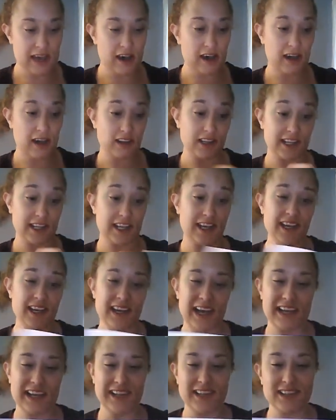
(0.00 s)
Alia
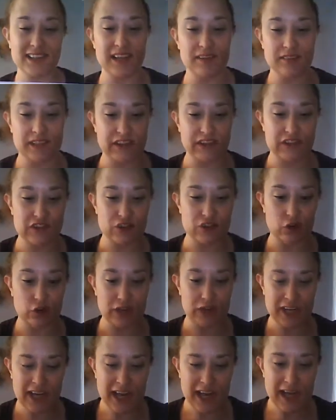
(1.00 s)
had a lovely
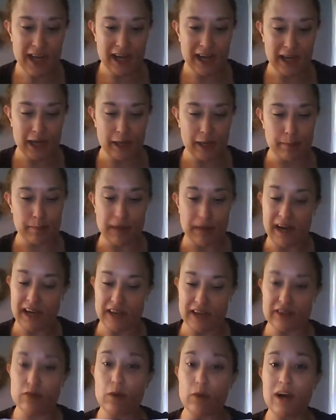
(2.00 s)
story
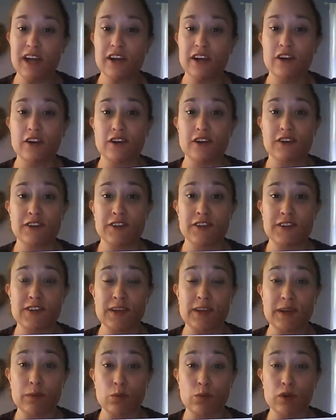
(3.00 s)
behind why hers
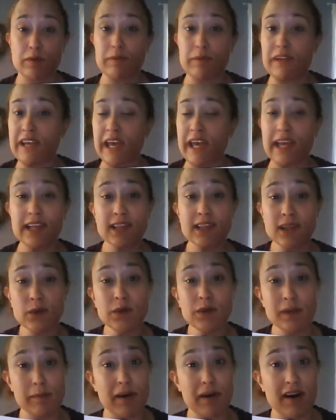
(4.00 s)
would be a
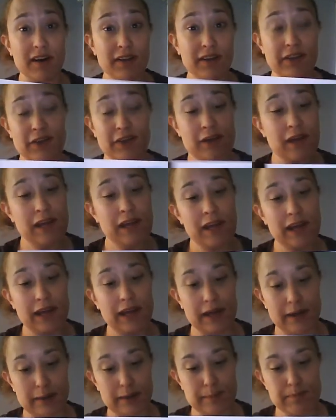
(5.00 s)
Luna moth.
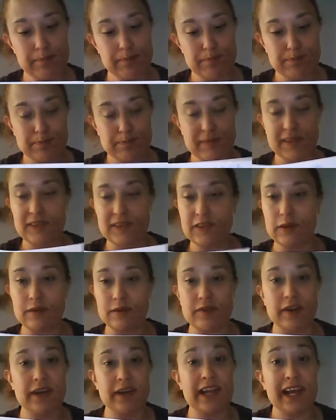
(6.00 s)
So
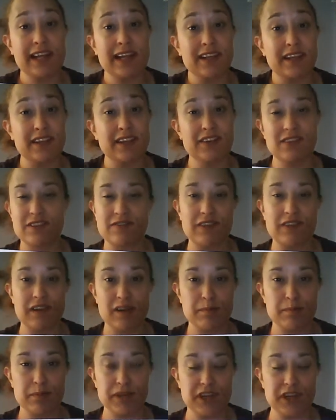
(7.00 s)
very elegant,
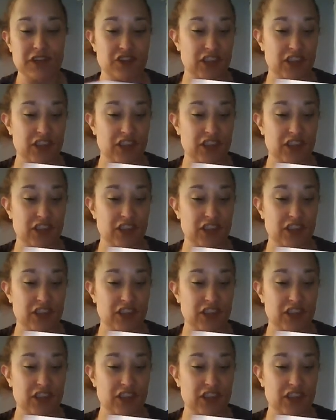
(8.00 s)
very pretty.